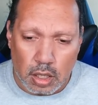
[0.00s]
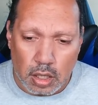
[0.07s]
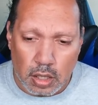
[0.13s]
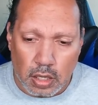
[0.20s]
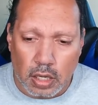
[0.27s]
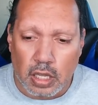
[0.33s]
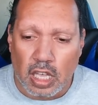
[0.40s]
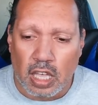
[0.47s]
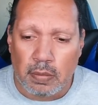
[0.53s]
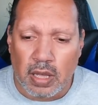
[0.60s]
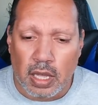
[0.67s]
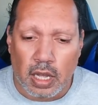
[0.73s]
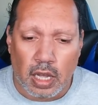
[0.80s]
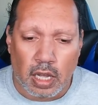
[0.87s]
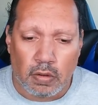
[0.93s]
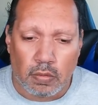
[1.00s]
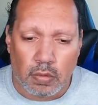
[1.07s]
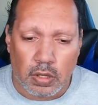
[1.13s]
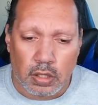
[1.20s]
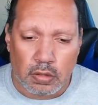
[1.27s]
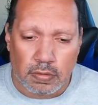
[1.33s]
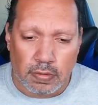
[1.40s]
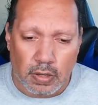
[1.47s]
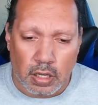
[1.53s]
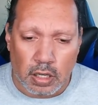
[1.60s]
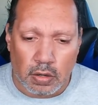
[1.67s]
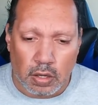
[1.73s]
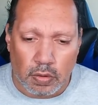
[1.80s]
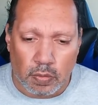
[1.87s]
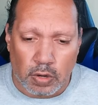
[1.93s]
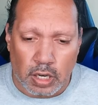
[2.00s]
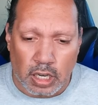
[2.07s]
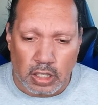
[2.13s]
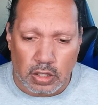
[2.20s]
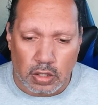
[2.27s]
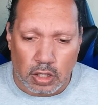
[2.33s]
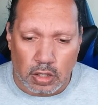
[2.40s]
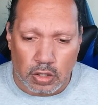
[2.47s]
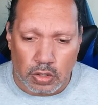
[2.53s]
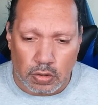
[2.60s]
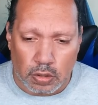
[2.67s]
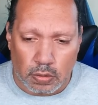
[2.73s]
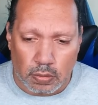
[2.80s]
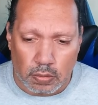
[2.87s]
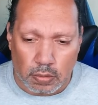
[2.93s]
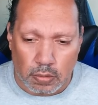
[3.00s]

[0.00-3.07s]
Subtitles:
The game I had was fun when I started streaming.